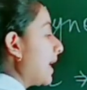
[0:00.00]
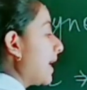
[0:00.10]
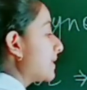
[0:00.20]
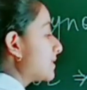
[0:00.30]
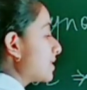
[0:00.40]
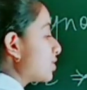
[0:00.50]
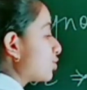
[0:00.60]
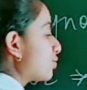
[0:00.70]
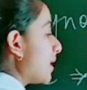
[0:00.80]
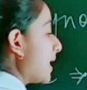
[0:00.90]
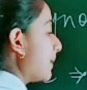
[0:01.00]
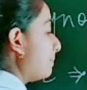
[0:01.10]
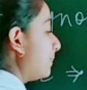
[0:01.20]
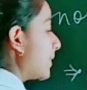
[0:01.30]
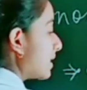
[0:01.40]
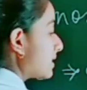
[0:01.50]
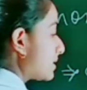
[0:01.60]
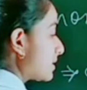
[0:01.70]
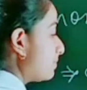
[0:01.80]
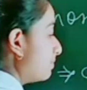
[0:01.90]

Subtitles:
ax square plus